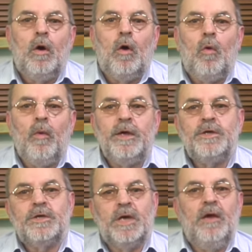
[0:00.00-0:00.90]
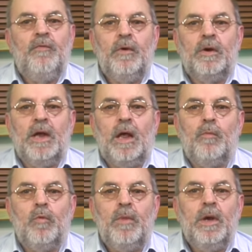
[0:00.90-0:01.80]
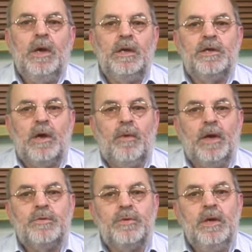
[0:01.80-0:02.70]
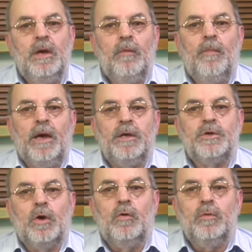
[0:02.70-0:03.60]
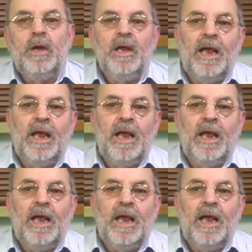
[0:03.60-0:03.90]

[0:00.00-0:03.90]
Always save an album in a directory by its own,